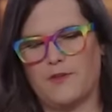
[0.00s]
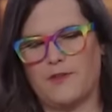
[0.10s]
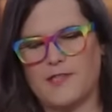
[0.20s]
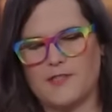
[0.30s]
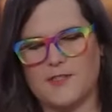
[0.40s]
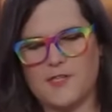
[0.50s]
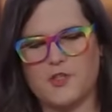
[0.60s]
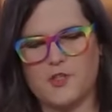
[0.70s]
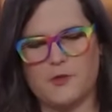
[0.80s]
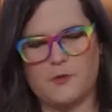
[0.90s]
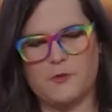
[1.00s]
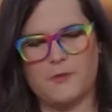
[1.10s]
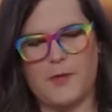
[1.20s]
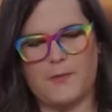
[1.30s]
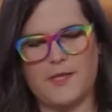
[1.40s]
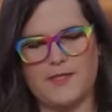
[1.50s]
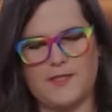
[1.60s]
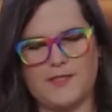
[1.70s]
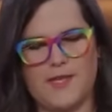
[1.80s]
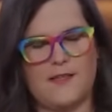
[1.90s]
This issue, people like to
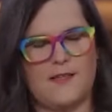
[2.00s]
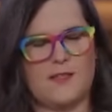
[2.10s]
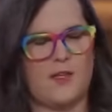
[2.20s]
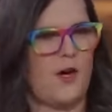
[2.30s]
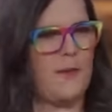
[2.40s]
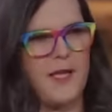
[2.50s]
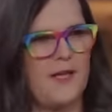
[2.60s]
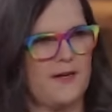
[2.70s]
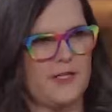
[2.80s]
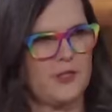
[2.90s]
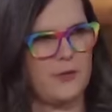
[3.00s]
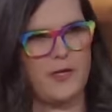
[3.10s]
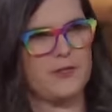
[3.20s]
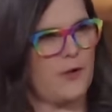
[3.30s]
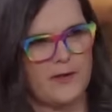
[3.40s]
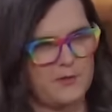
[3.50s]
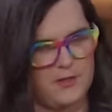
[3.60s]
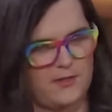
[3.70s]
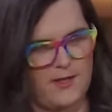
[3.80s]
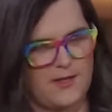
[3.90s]
say that it's a complicated issue, and I don't
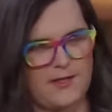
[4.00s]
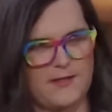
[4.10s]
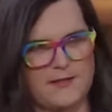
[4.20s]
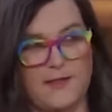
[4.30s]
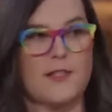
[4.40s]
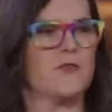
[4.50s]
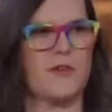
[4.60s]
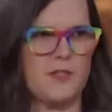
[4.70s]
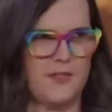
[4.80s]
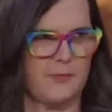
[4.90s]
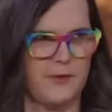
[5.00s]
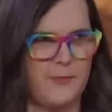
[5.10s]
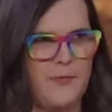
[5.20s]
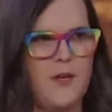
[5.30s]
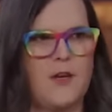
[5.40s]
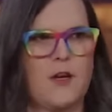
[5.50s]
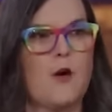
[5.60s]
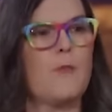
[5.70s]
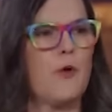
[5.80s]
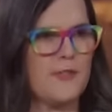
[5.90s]
actually think it is. I think it's very simple. It all
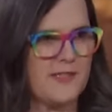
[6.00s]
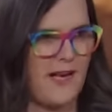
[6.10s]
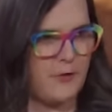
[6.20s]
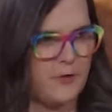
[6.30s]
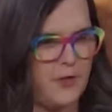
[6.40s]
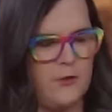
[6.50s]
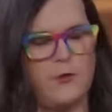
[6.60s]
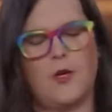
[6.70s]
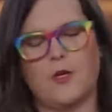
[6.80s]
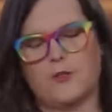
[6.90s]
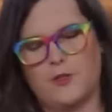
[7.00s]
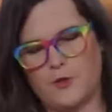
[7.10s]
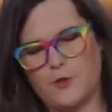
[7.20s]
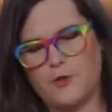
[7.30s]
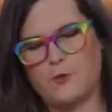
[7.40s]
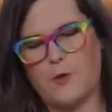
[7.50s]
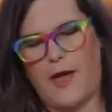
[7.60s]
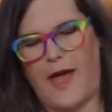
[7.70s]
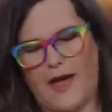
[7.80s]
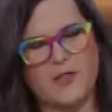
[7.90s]
boils down to, do you
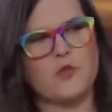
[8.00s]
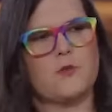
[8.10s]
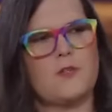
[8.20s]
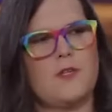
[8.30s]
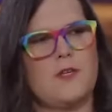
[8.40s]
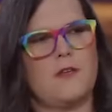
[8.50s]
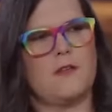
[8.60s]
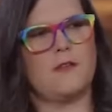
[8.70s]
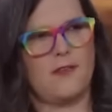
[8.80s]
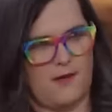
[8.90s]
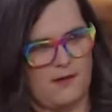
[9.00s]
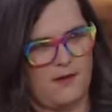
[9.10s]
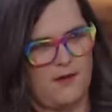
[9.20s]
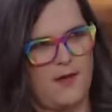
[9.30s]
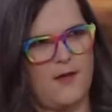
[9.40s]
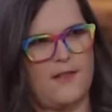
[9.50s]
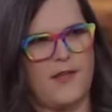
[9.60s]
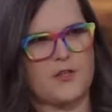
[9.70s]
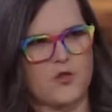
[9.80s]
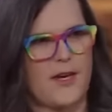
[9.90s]
actually think
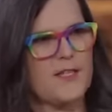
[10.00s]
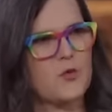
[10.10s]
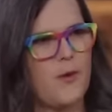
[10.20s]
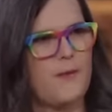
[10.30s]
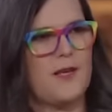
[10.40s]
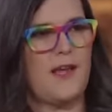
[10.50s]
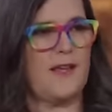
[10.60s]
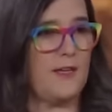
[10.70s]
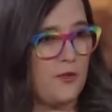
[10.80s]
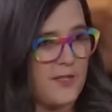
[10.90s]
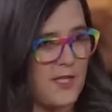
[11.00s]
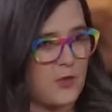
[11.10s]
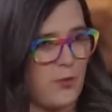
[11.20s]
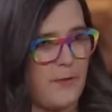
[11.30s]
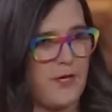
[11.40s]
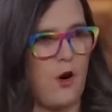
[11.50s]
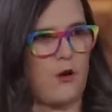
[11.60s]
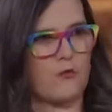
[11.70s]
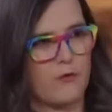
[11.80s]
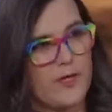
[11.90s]
that trans women and intersex women are
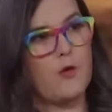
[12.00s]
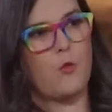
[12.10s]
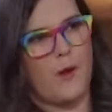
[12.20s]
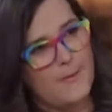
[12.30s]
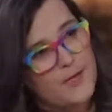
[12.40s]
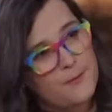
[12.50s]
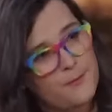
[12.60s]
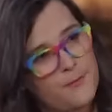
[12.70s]
real women